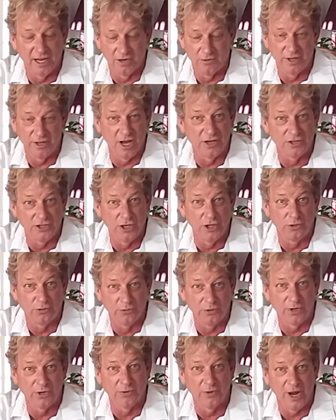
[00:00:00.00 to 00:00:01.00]
without
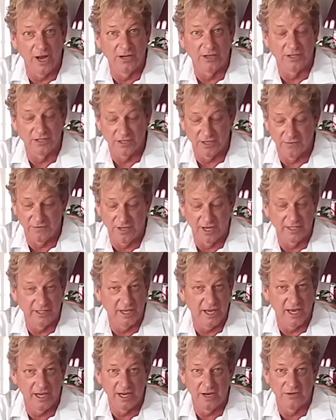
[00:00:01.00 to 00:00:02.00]
children around and stuff like
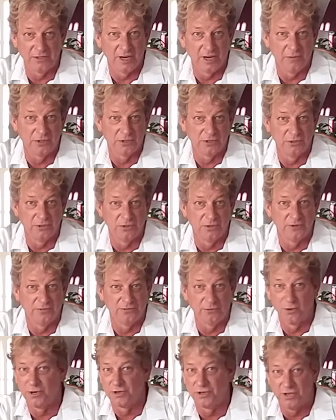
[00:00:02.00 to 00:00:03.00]
that, I was able to
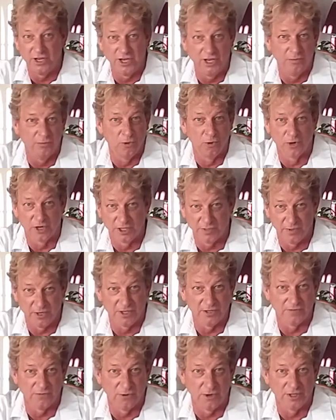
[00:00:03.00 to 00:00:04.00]
afford the more
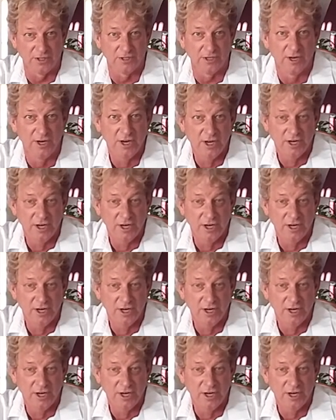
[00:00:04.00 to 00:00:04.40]
expensive ones.